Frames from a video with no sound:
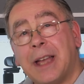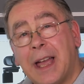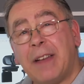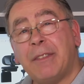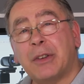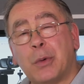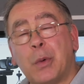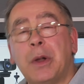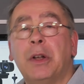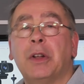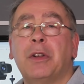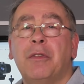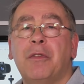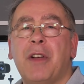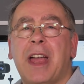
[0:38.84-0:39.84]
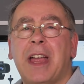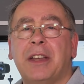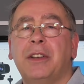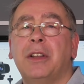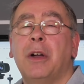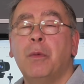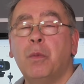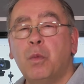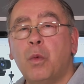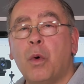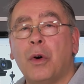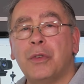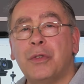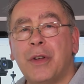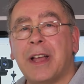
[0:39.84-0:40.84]
have a quick look around at
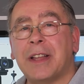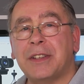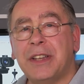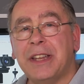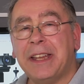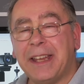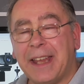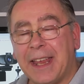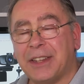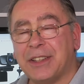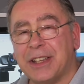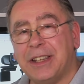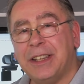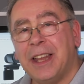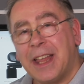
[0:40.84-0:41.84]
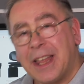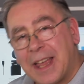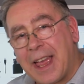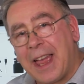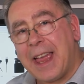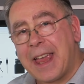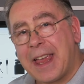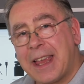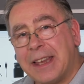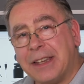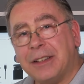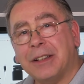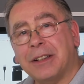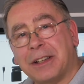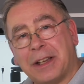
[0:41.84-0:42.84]
what you're actually getting,
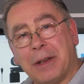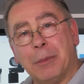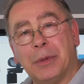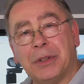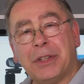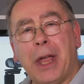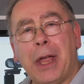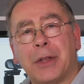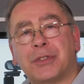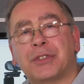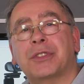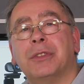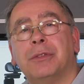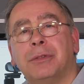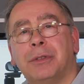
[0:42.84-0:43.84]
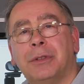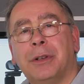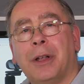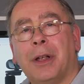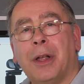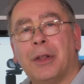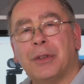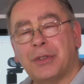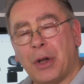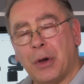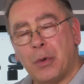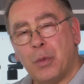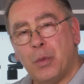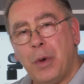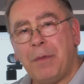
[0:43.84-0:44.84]
and give them a test.
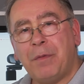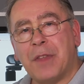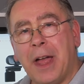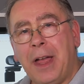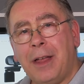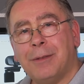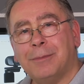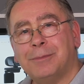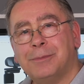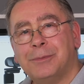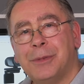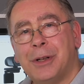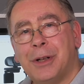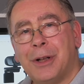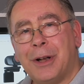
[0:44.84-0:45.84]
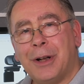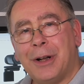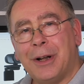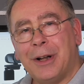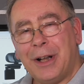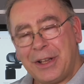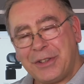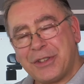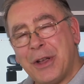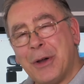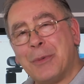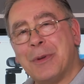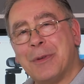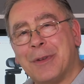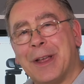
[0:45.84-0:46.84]
So with that, let's get
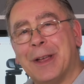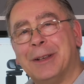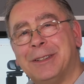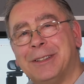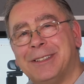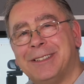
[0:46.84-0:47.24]
on with it.